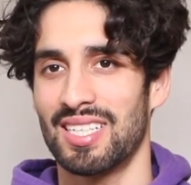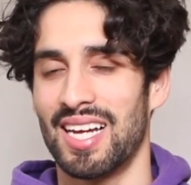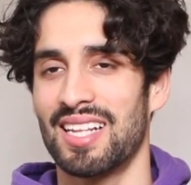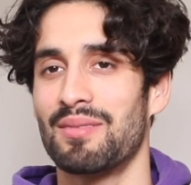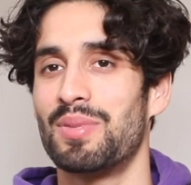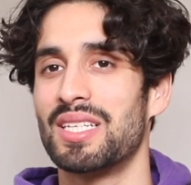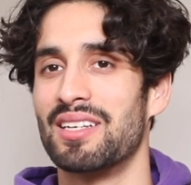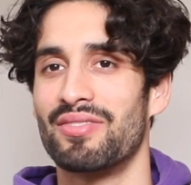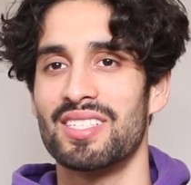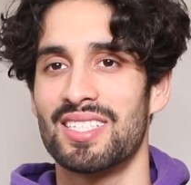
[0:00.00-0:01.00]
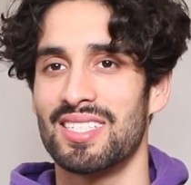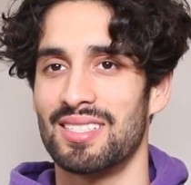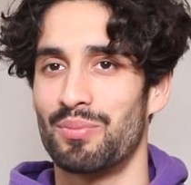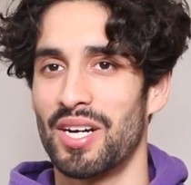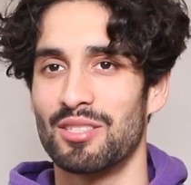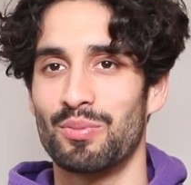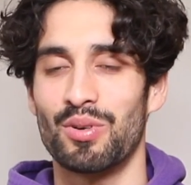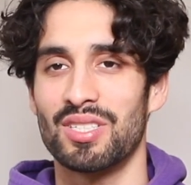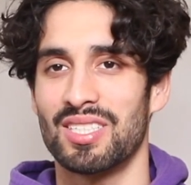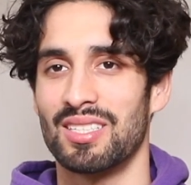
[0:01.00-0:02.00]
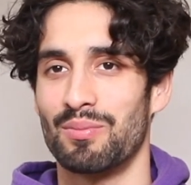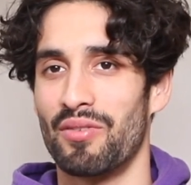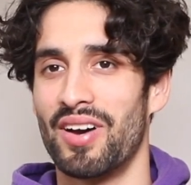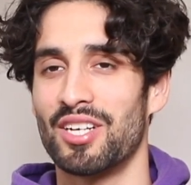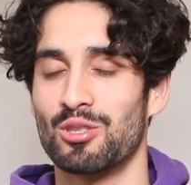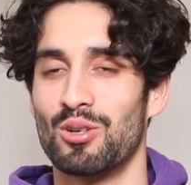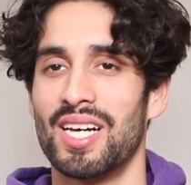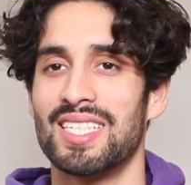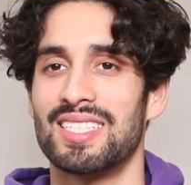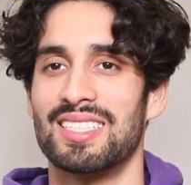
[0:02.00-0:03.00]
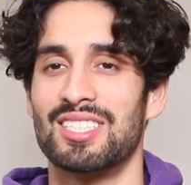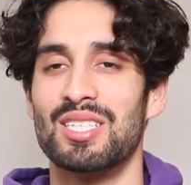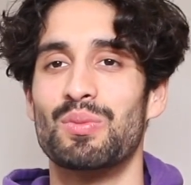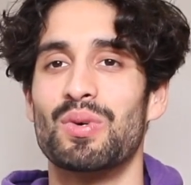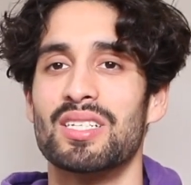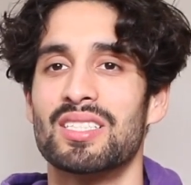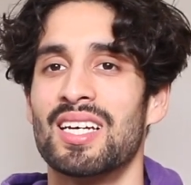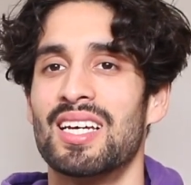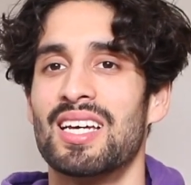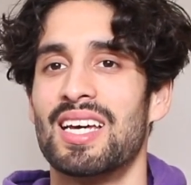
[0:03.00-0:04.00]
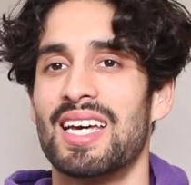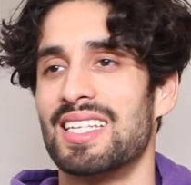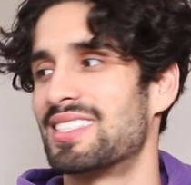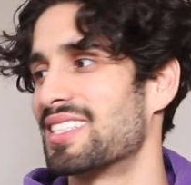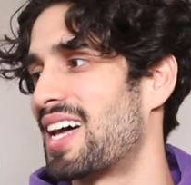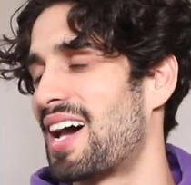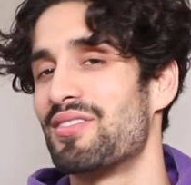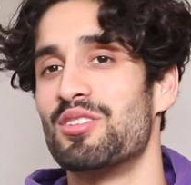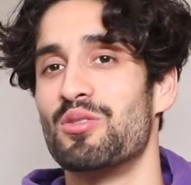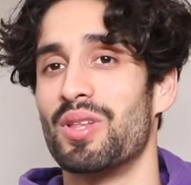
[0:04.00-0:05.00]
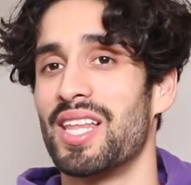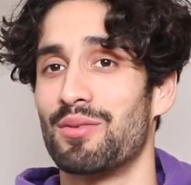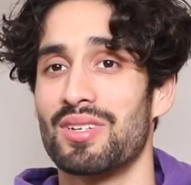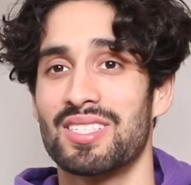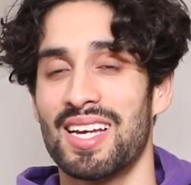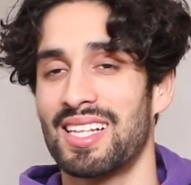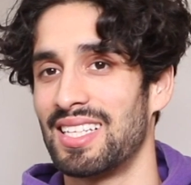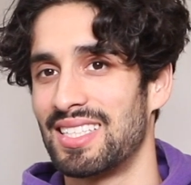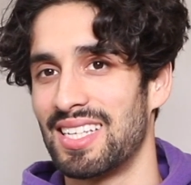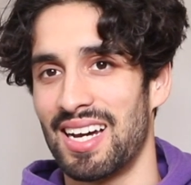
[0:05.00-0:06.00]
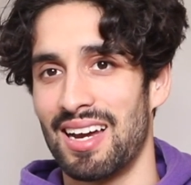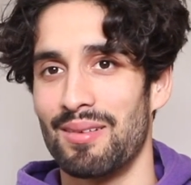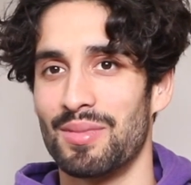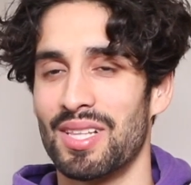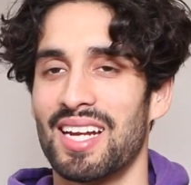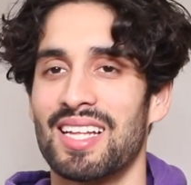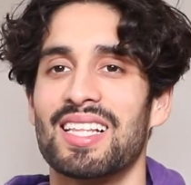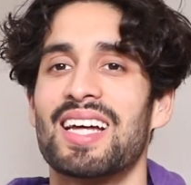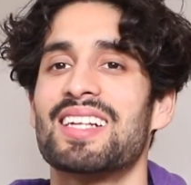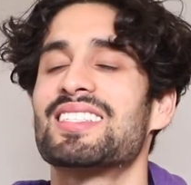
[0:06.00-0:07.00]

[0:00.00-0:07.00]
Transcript: A lot of the big differences in the price points and the professional lights and the cheap ones, it's a lot having to do with like recycling time, a lot of a lot